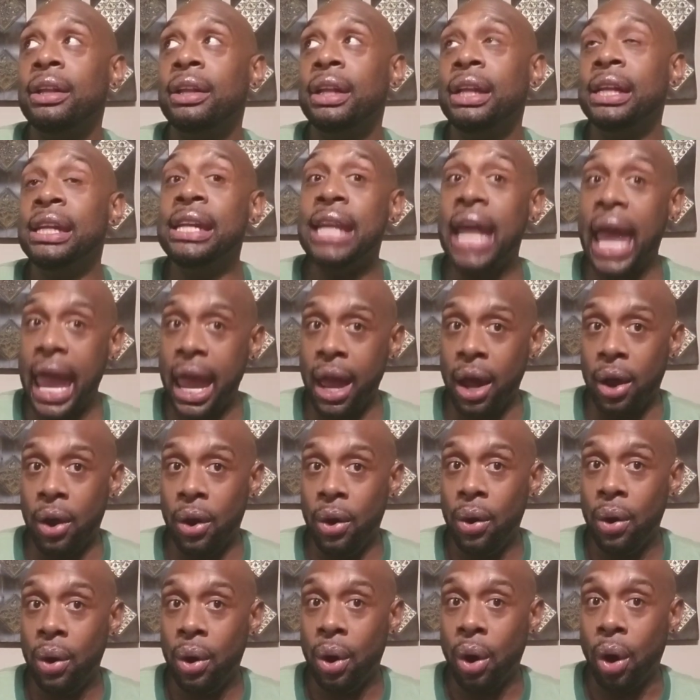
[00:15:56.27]

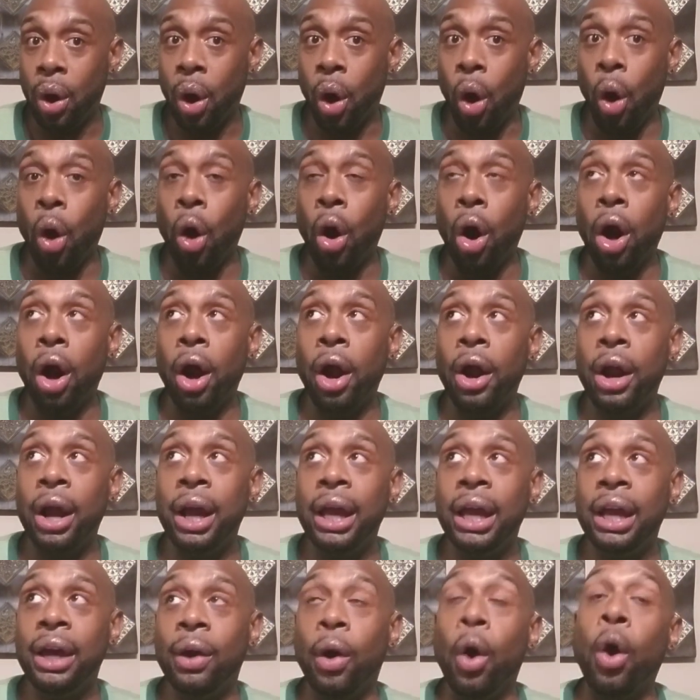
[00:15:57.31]
now or
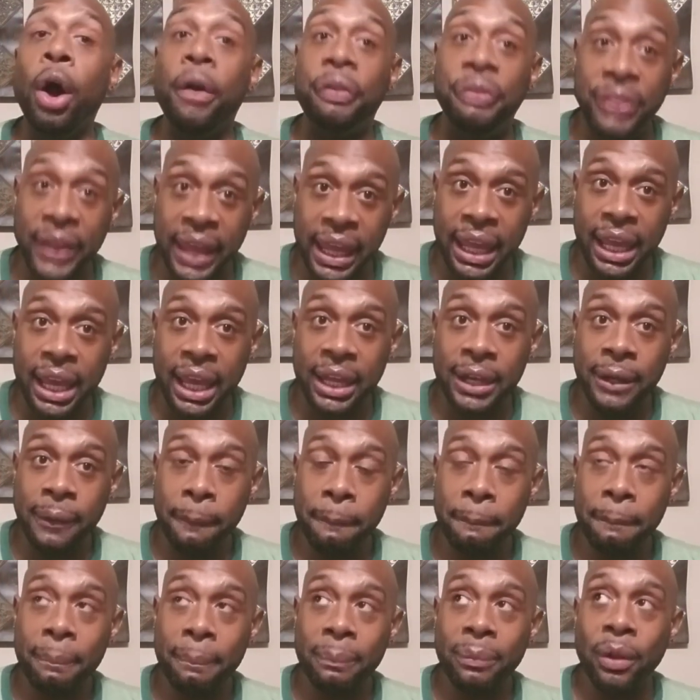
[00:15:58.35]
or then,
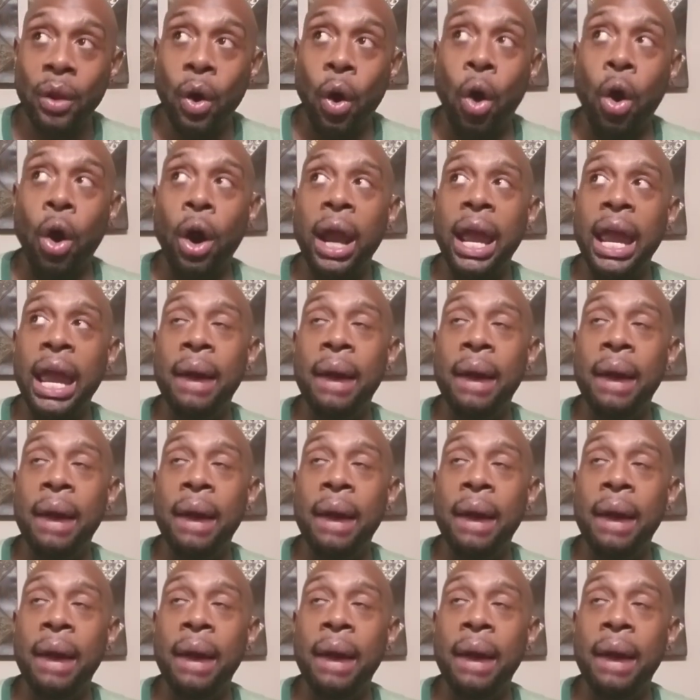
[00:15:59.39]
or